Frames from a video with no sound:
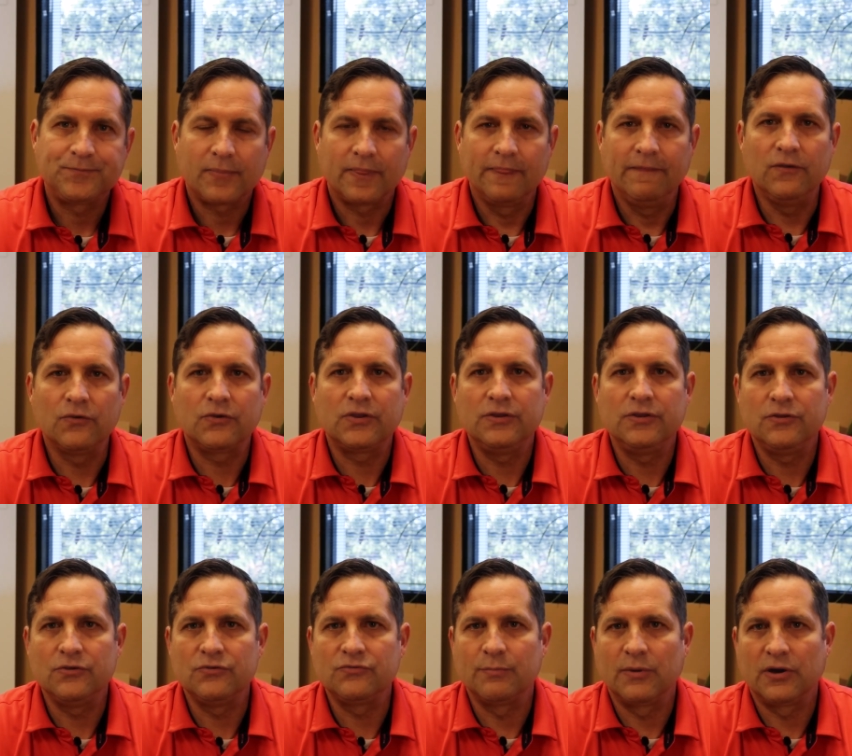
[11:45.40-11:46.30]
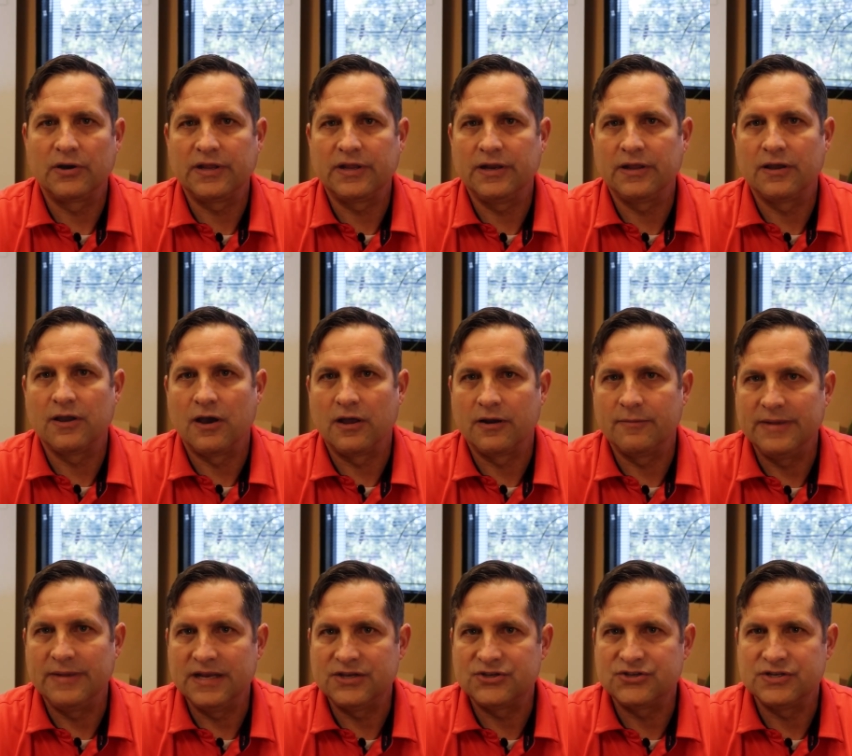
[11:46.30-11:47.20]
You can use marketing
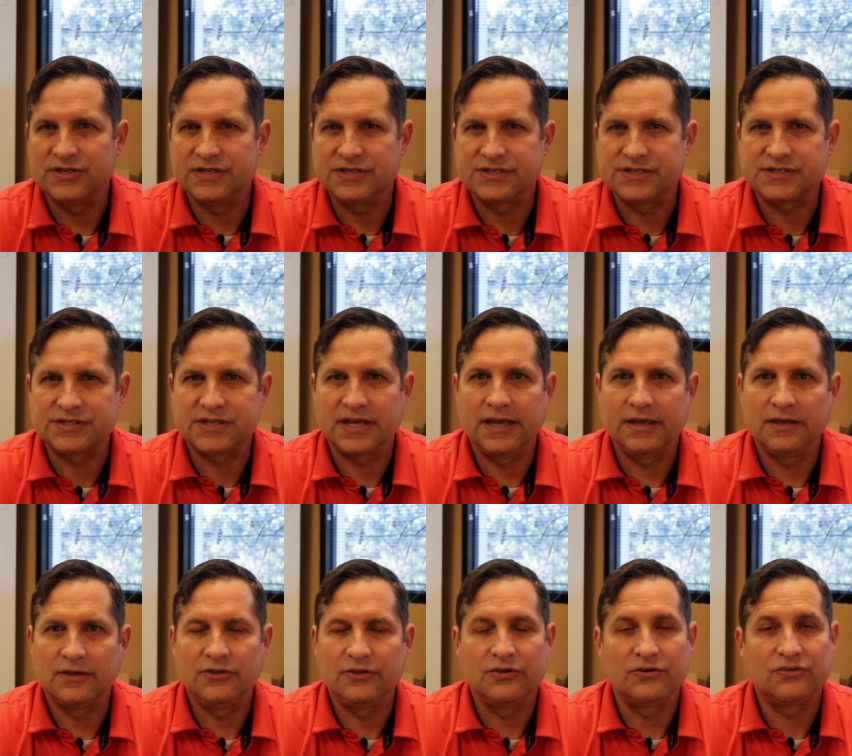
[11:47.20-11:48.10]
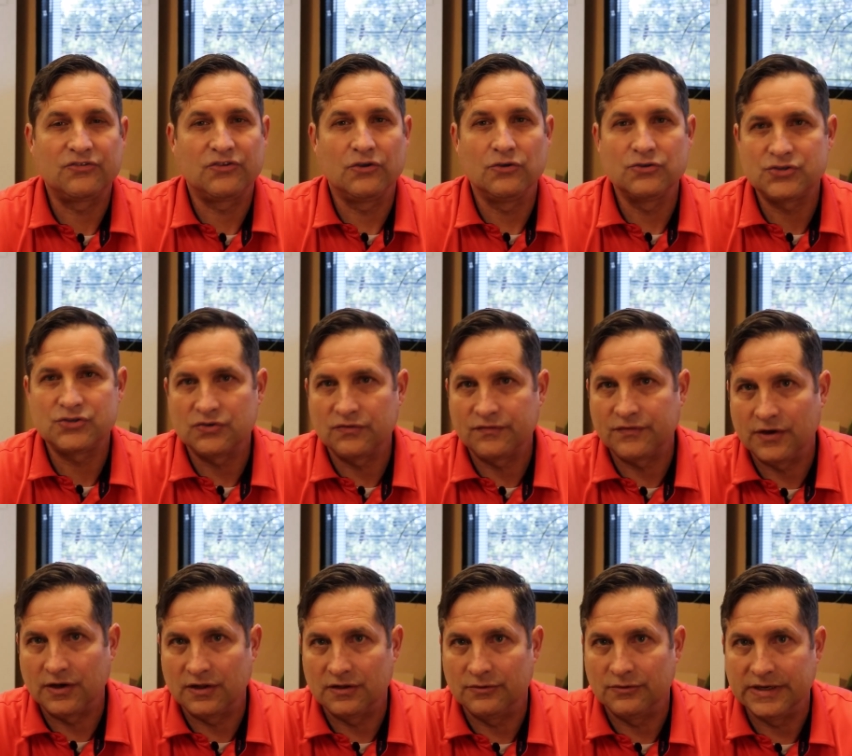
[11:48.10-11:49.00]
automation to scale your social
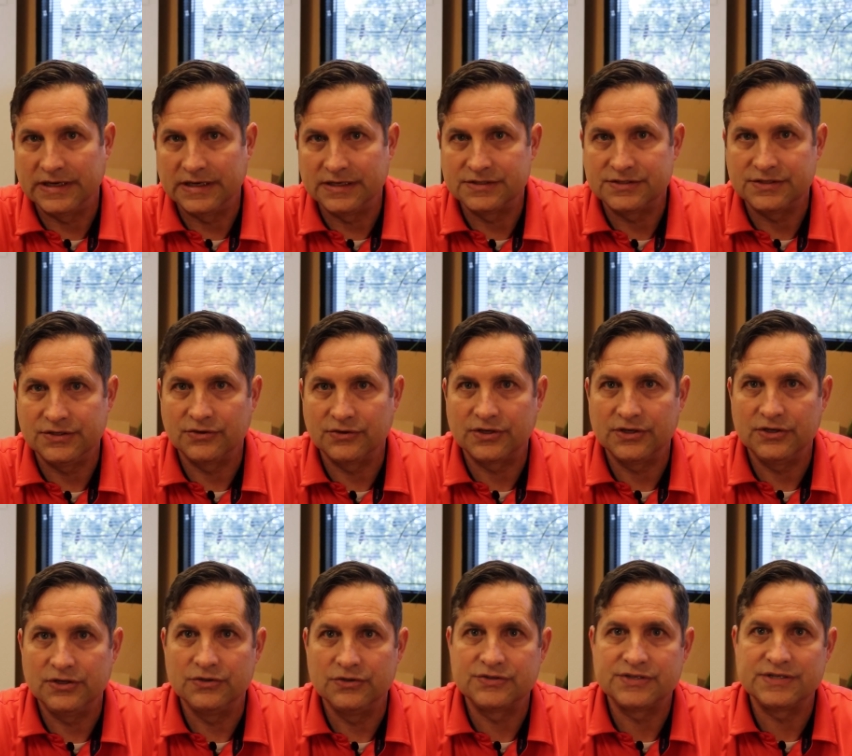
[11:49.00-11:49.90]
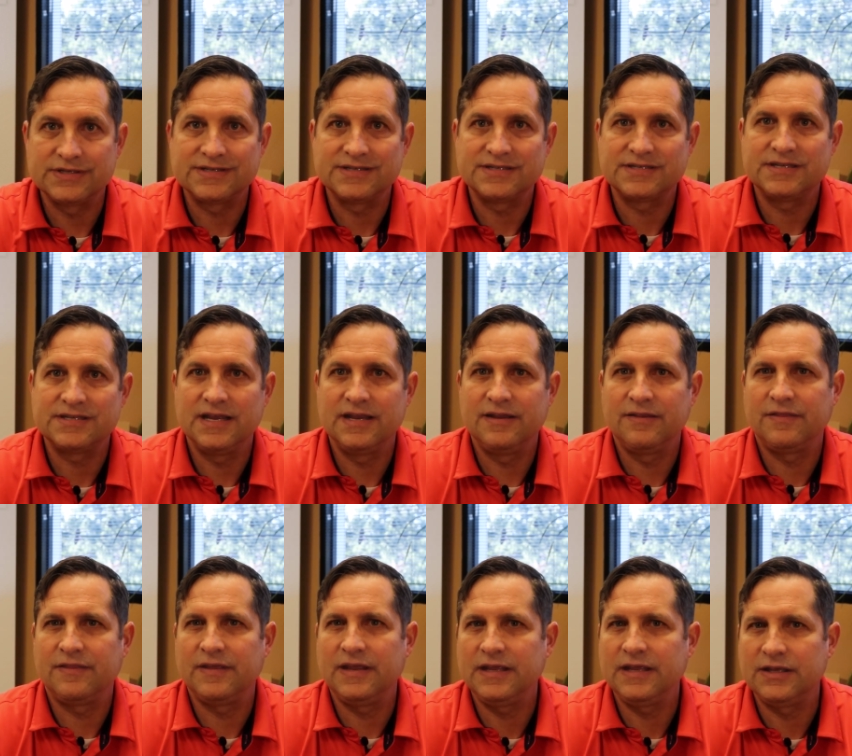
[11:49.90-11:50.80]
followings. You can use it to send
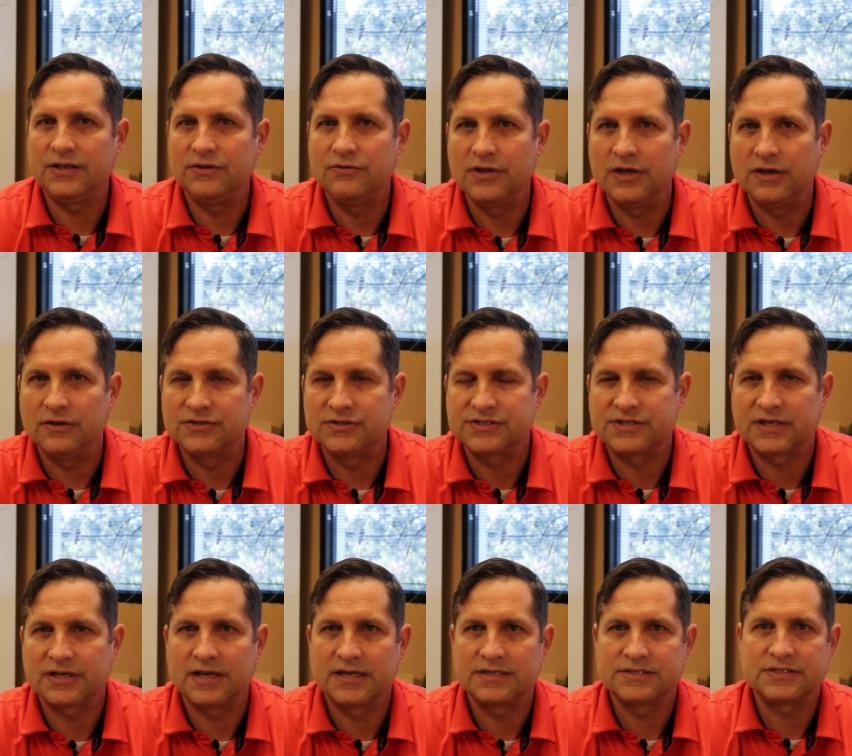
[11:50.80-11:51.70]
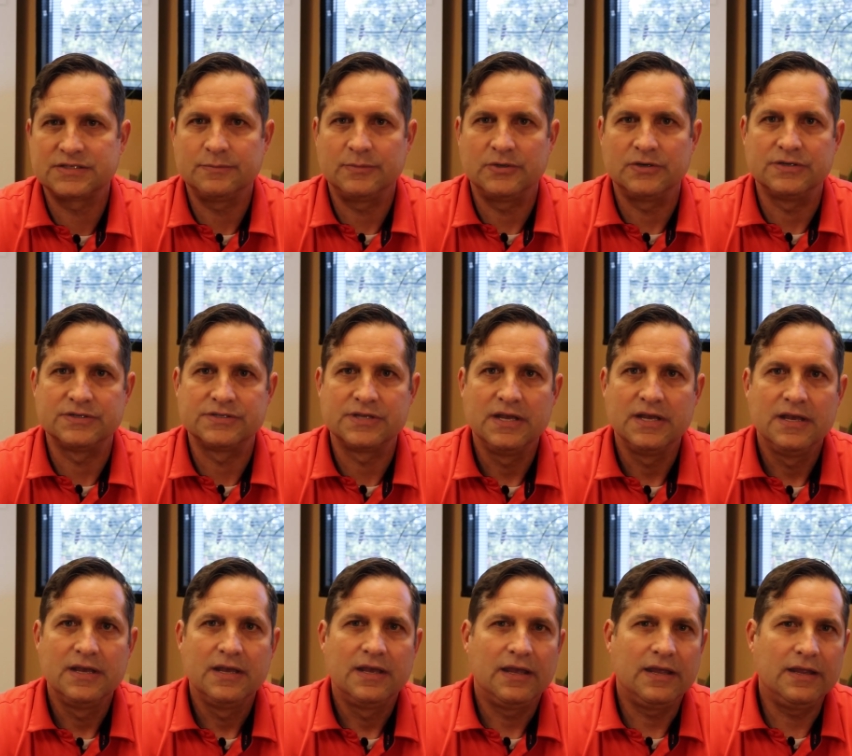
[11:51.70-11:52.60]
thank you notes to customers
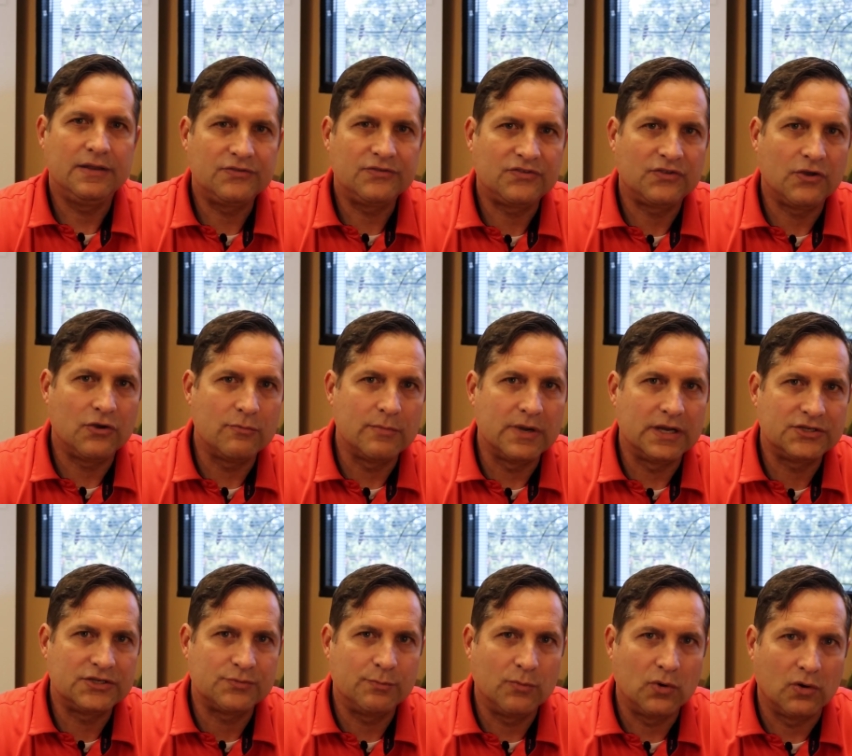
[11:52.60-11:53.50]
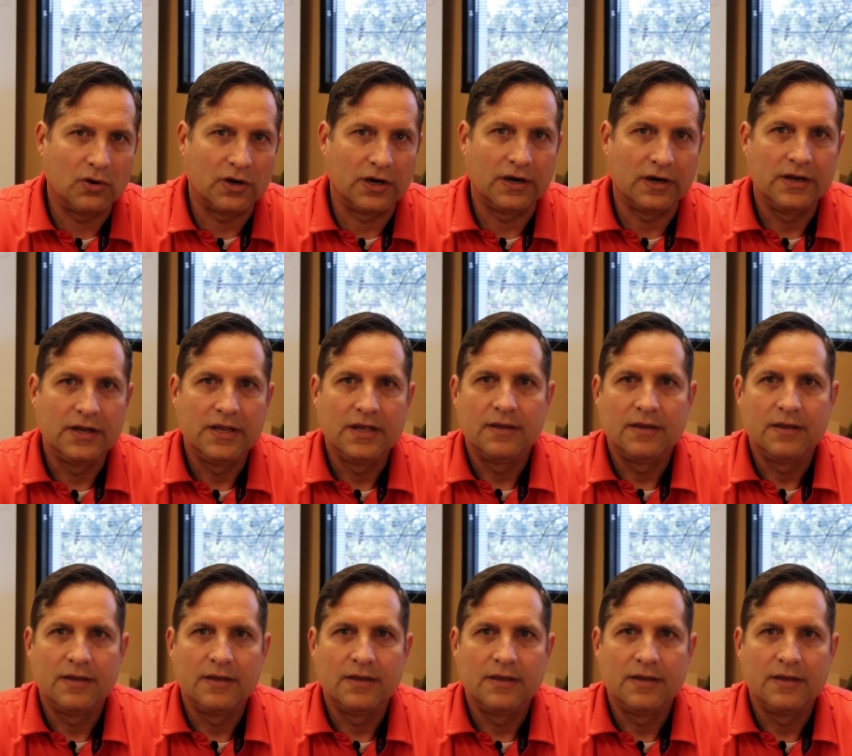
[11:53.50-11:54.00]
and so much more.